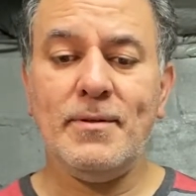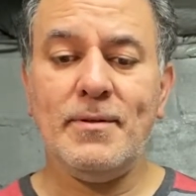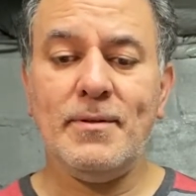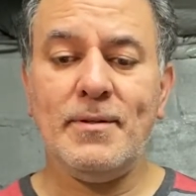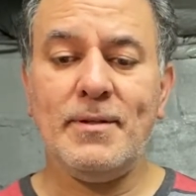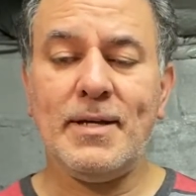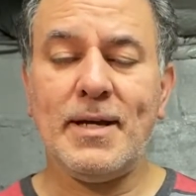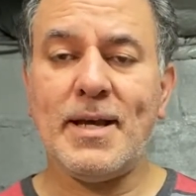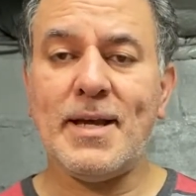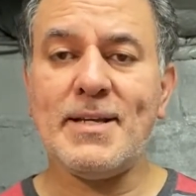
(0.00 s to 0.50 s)

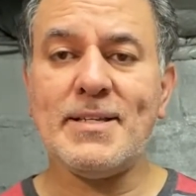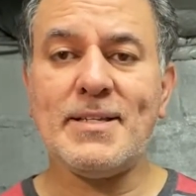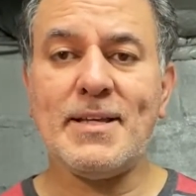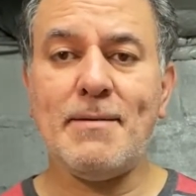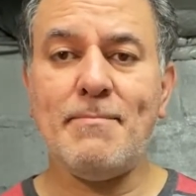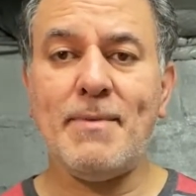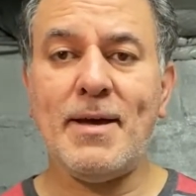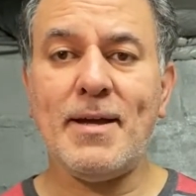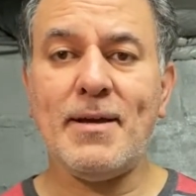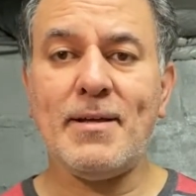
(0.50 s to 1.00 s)
Like I
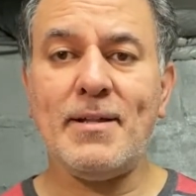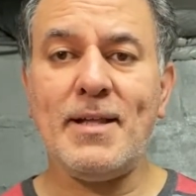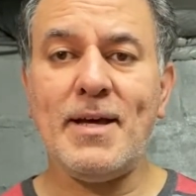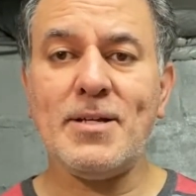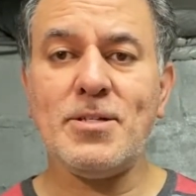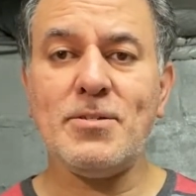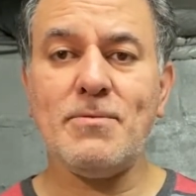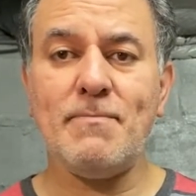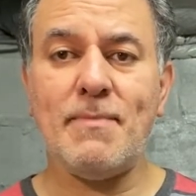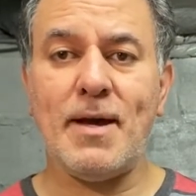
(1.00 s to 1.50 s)
said, my
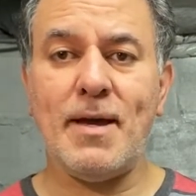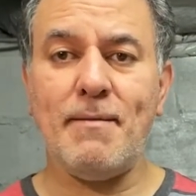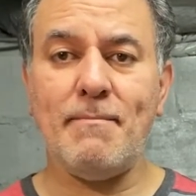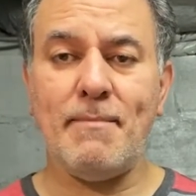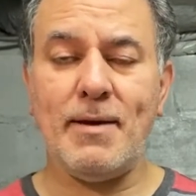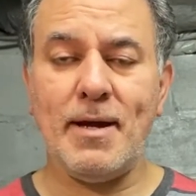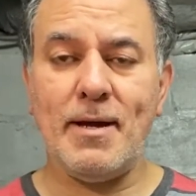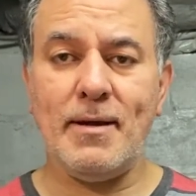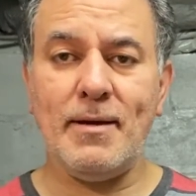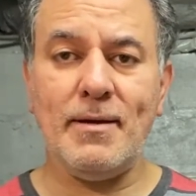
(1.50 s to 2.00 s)
collection,
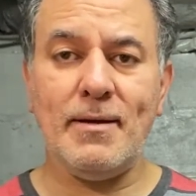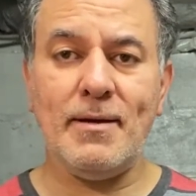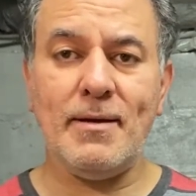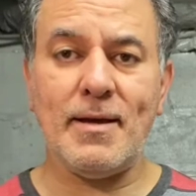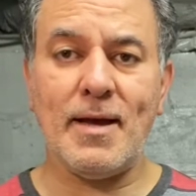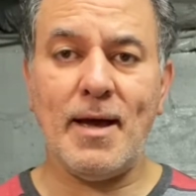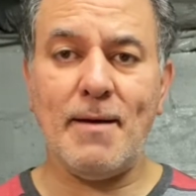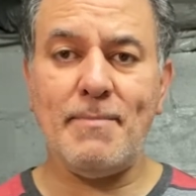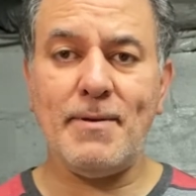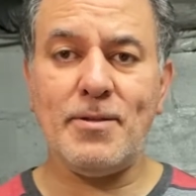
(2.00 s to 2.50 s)

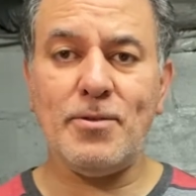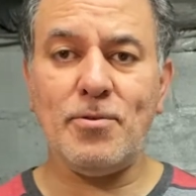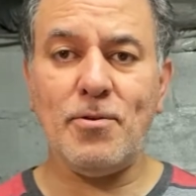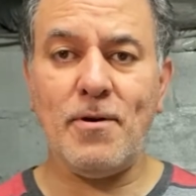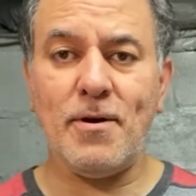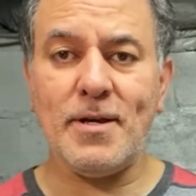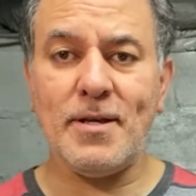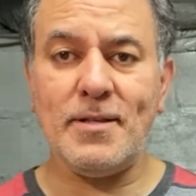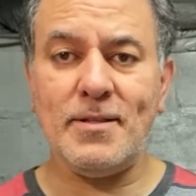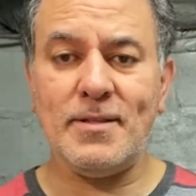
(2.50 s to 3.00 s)
I've been
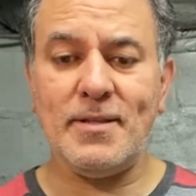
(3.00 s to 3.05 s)
talking